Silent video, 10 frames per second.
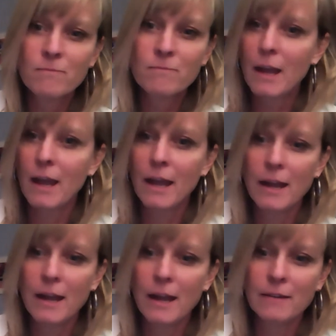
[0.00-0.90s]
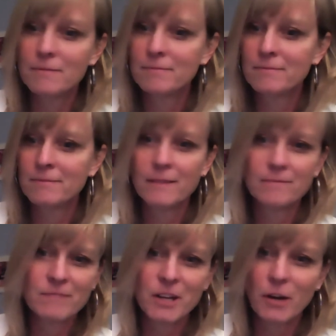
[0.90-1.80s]
and
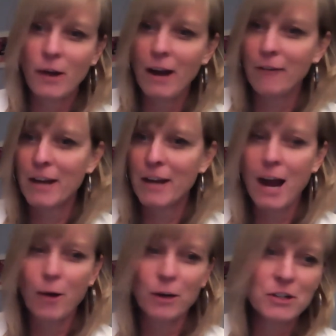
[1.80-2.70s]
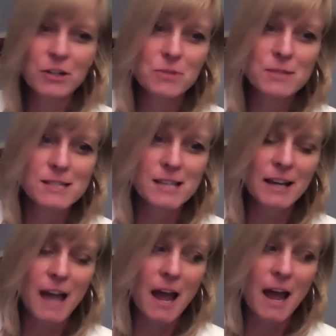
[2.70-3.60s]
you know, every hour she was sick,
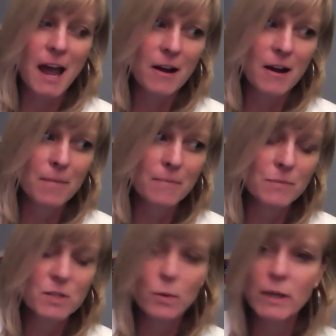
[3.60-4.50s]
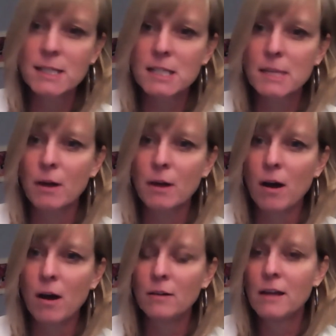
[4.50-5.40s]
and so we didn't sleep at
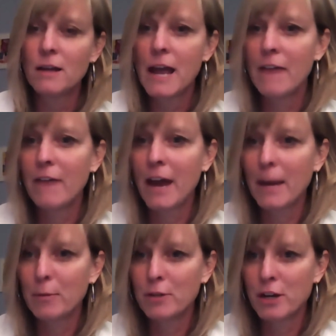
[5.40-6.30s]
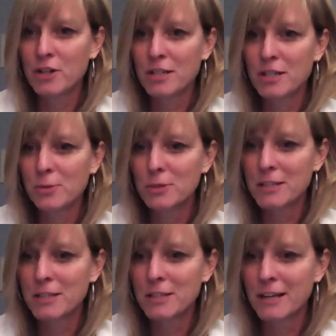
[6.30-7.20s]
all. Ava had a production at school
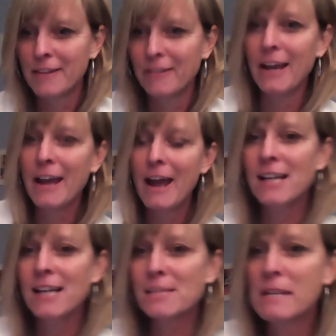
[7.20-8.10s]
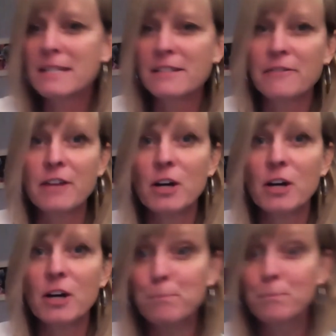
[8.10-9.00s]
today that they asked me to
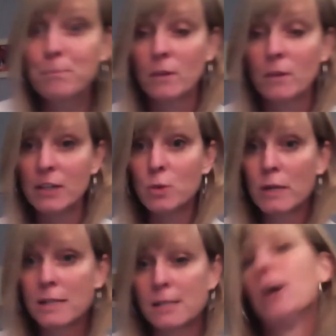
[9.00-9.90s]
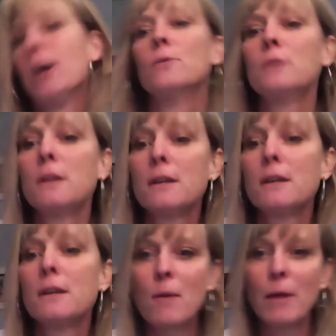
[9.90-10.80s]
film like 2 weeks ago.
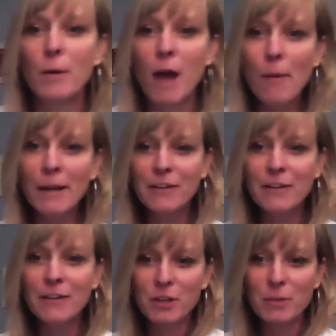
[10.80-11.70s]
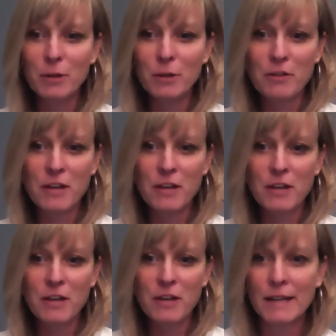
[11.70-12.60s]
So I'm like, well, how am I going to film her
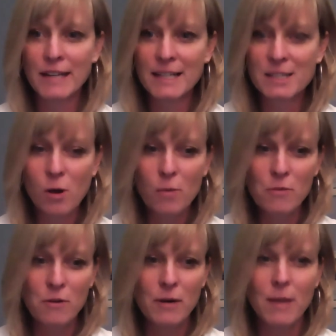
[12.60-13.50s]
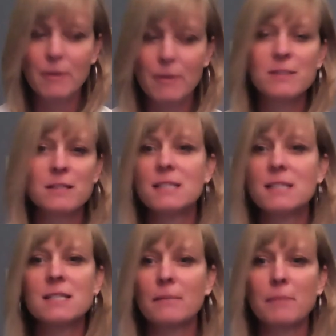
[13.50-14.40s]
thing while my kid's home throwing up? It's
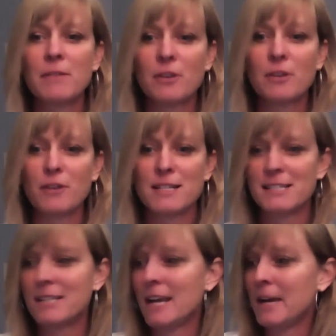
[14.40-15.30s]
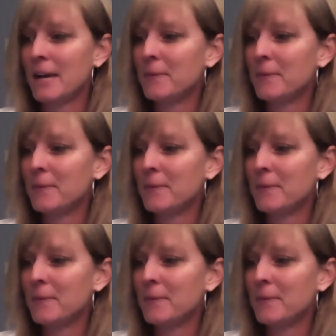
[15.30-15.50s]
been the craziest day.